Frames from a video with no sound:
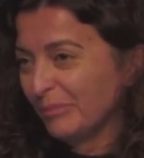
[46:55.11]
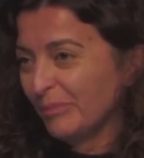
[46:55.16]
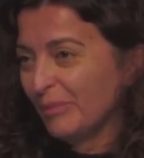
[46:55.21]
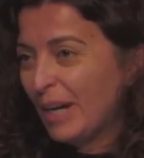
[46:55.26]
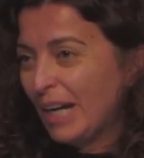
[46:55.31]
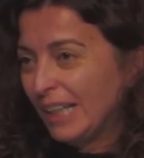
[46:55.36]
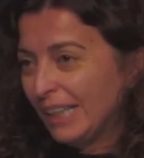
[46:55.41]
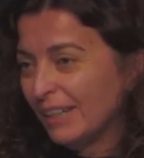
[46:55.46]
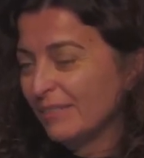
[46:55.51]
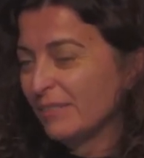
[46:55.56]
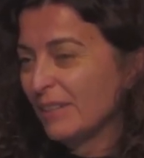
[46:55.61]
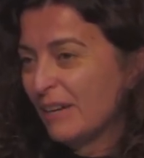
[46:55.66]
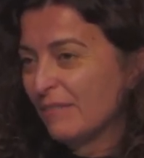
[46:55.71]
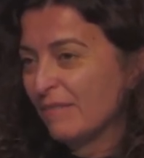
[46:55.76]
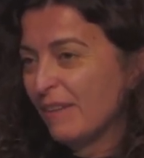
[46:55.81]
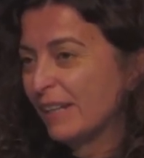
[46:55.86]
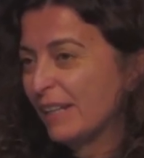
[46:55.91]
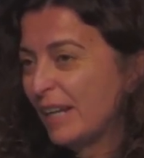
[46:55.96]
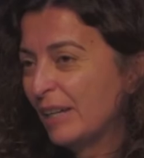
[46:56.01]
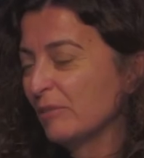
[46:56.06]
Right? I
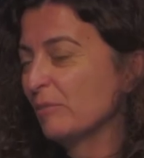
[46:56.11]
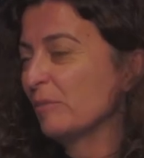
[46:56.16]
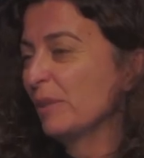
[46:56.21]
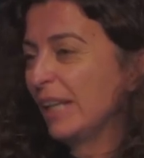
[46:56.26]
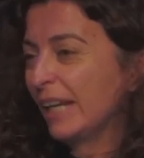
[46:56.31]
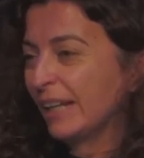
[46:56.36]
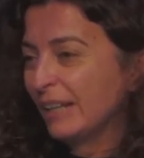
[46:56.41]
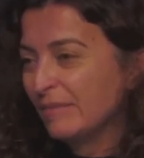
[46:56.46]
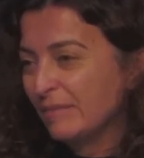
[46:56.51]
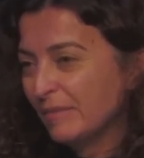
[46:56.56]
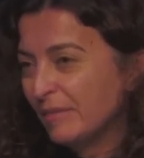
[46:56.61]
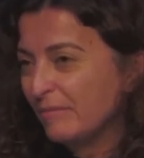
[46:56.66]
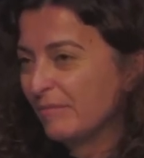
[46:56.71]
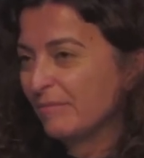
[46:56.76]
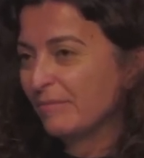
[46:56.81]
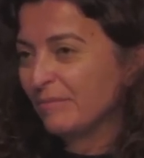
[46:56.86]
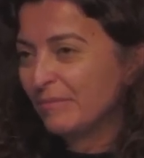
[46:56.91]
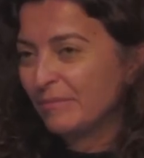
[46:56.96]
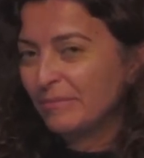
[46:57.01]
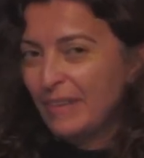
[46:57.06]
find that to be like a
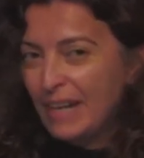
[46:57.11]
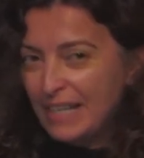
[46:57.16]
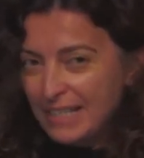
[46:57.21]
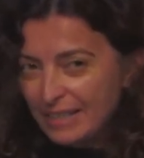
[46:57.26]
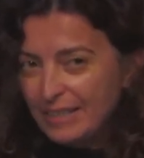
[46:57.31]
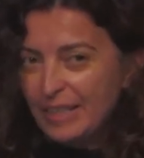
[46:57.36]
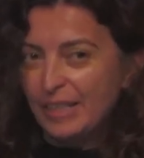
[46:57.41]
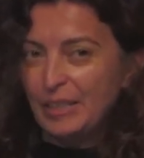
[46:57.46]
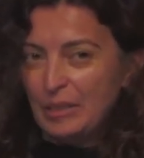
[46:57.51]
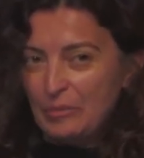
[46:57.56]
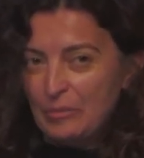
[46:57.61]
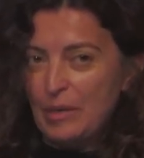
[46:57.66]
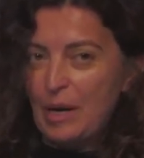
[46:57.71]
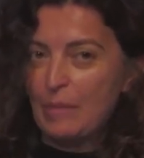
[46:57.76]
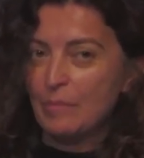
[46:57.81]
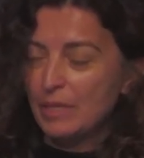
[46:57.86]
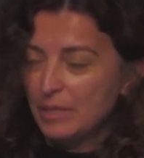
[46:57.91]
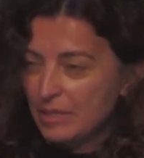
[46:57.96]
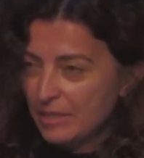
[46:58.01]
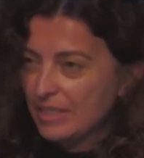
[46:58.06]
fascinating
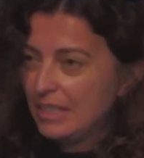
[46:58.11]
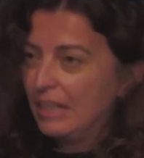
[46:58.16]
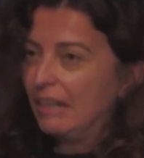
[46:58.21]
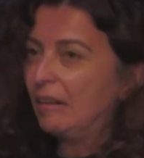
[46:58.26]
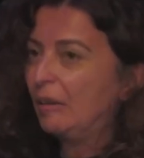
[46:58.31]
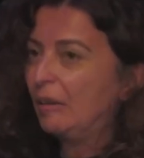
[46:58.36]
premise.